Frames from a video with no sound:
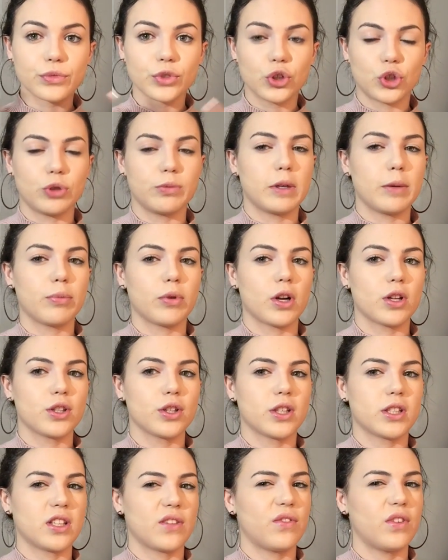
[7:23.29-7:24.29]
do my bronzer
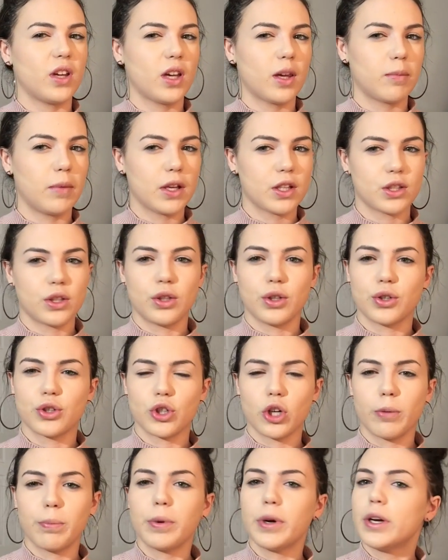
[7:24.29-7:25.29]
because I feel like it makes it look
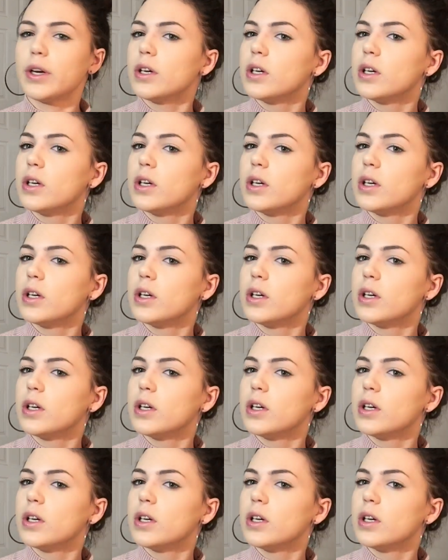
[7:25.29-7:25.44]
sharper.